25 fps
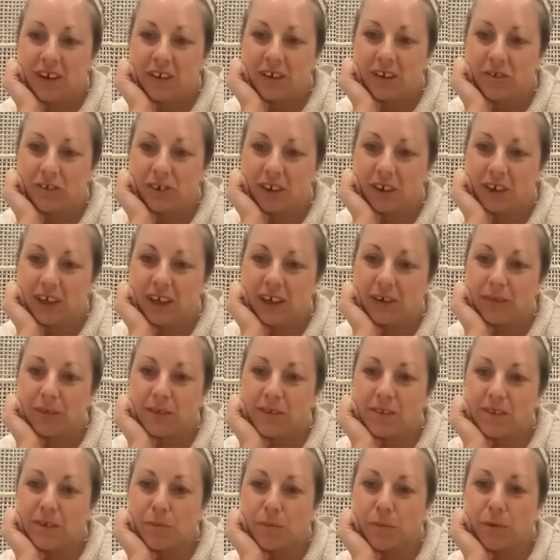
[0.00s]
Drinking
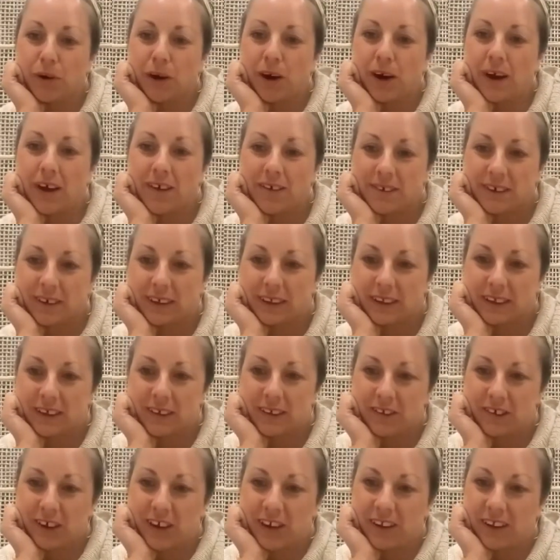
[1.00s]
was surprisingly
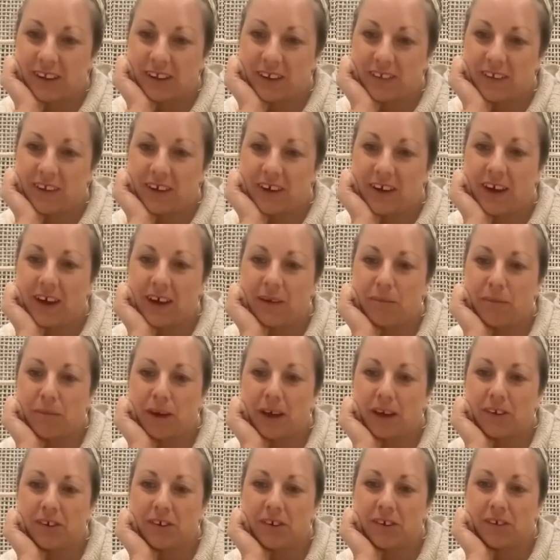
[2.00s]
gentler than I
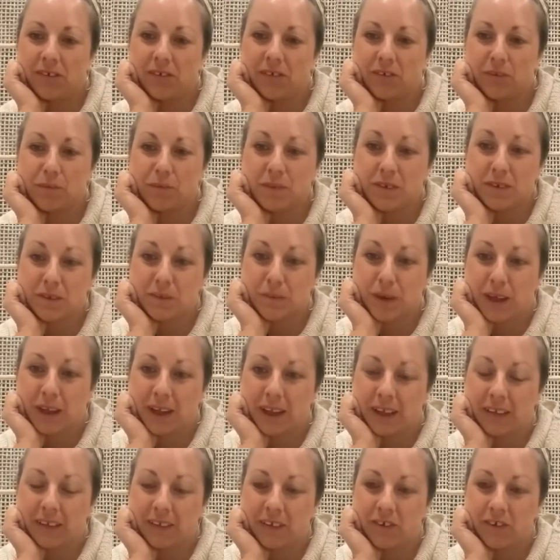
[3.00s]
imagined from
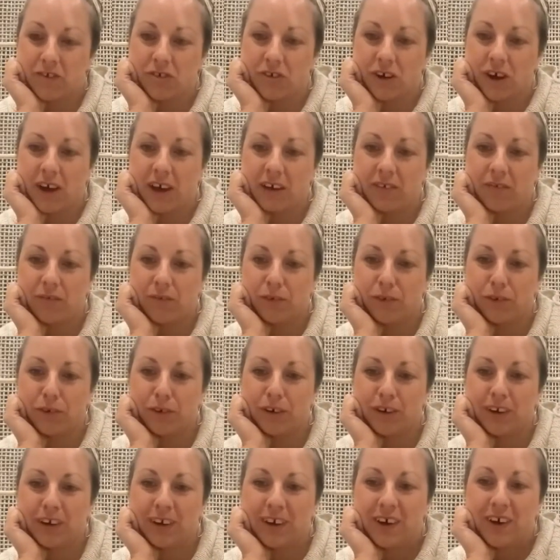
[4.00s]
smelling the dried
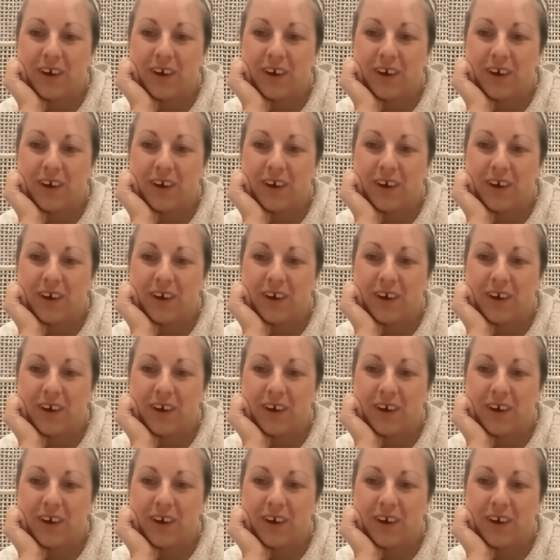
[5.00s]
root,